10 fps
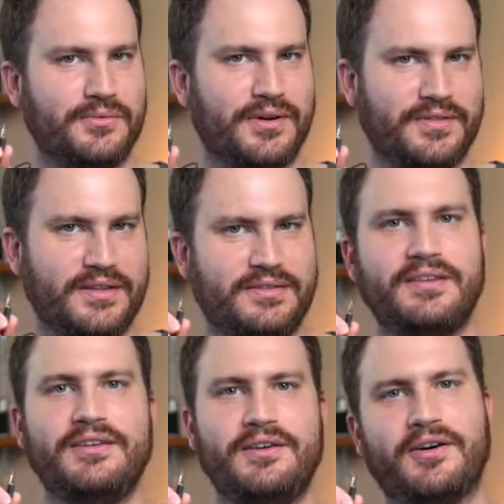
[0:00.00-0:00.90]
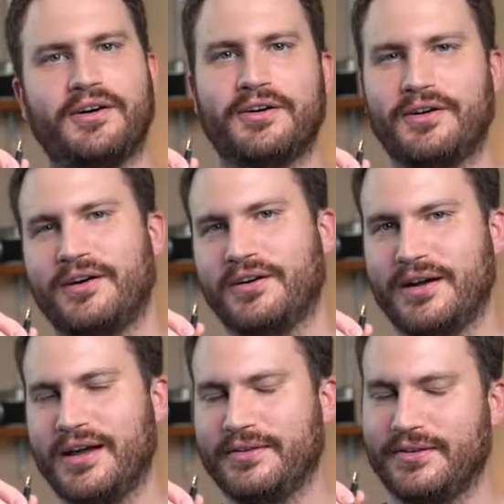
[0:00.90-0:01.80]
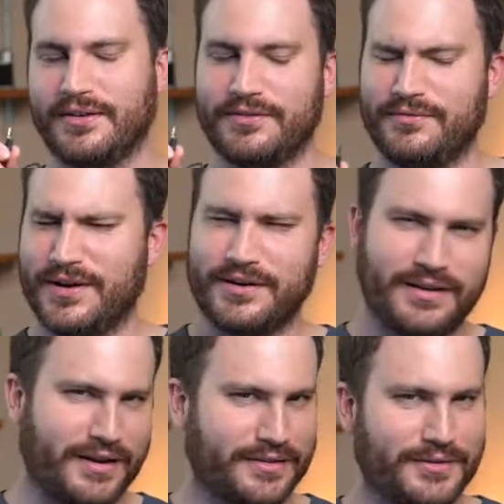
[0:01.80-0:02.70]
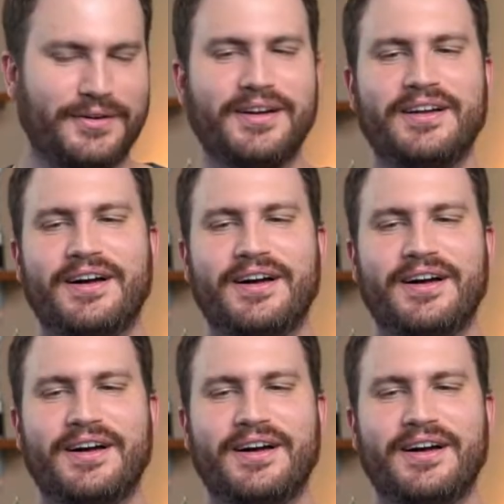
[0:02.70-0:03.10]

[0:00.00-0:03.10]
You want the TRRS. It gets very technical.